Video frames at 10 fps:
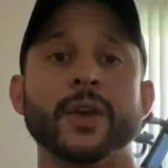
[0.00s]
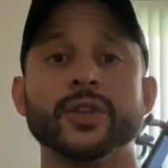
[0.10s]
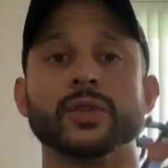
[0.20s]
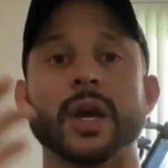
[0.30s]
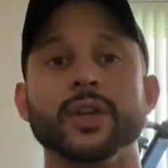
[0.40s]

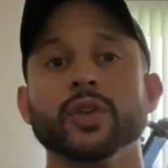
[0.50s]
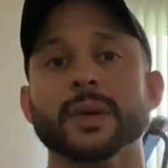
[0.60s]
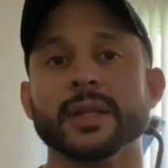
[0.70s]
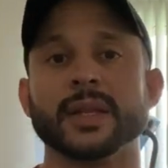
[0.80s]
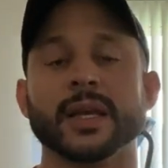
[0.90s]
So I do
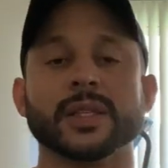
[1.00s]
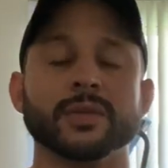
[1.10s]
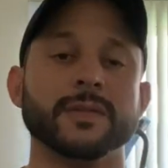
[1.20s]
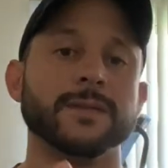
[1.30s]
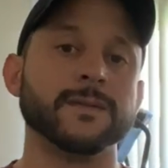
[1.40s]
my test
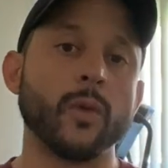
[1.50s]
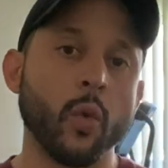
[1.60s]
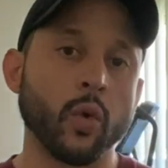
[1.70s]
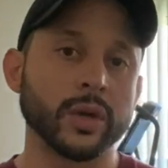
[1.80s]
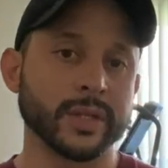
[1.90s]
every
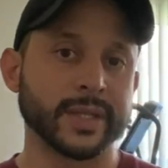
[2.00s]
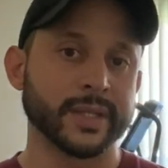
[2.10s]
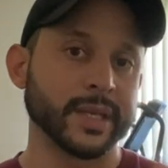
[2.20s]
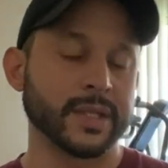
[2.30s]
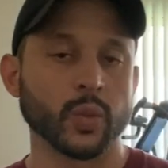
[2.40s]
4 to
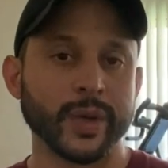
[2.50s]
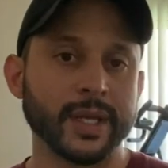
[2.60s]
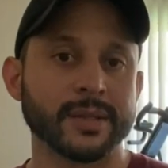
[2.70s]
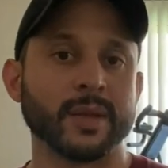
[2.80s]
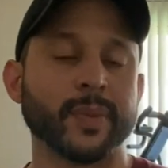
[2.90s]
6
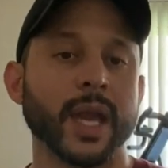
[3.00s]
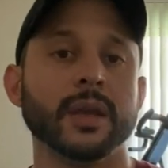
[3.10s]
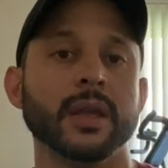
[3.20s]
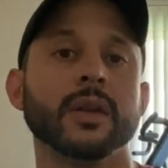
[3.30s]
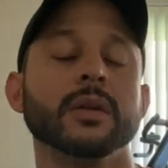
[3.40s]
weeks,
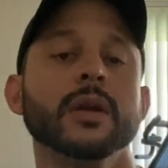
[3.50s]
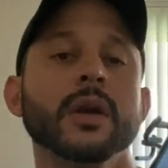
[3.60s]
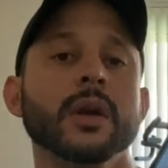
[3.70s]
depending,